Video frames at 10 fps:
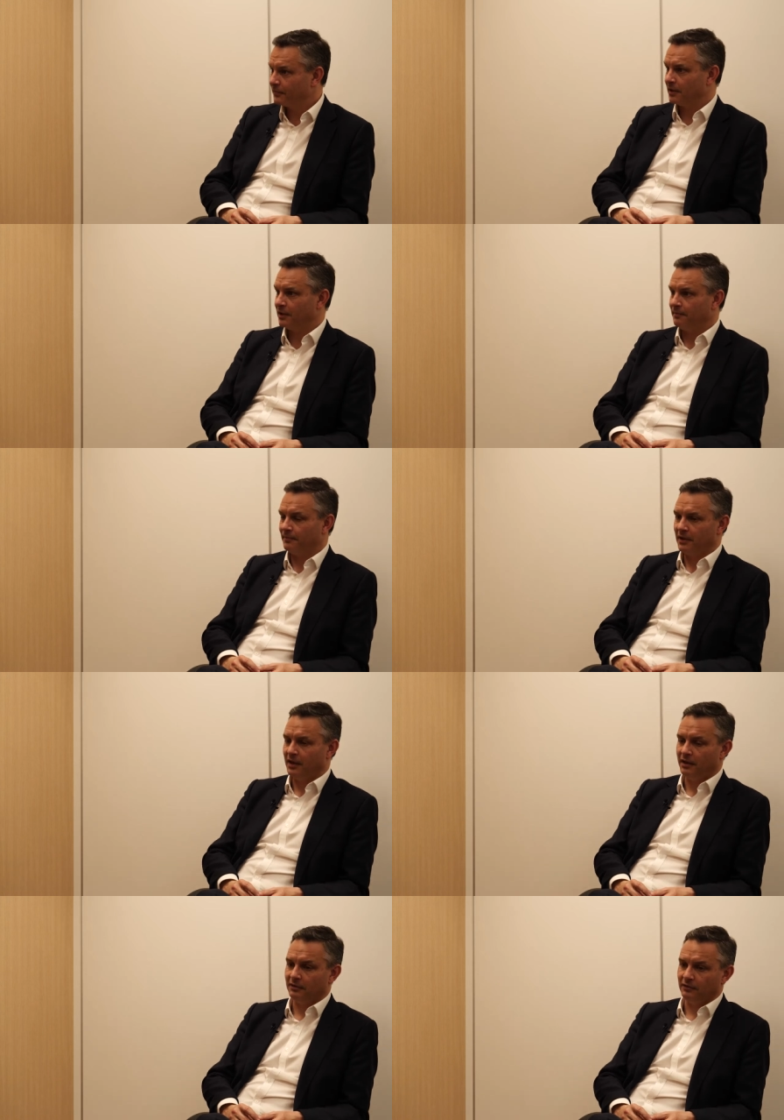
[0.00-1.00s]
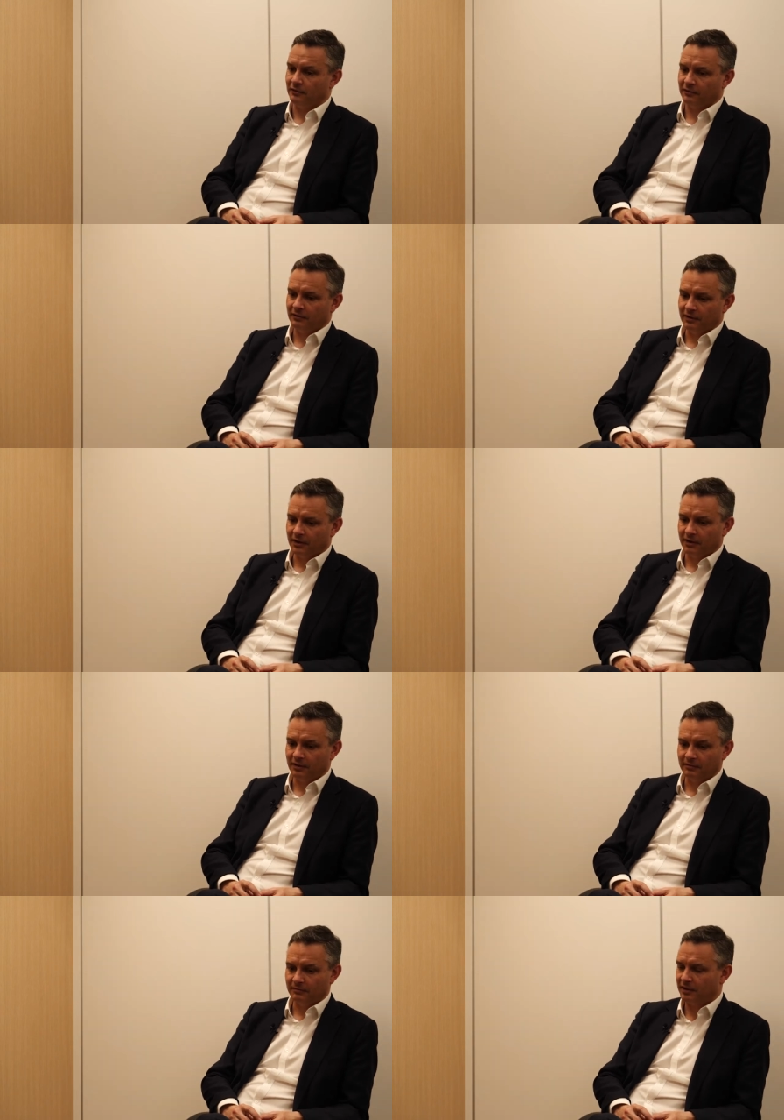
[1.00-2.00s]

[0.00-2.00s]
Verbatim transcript: um, and uh,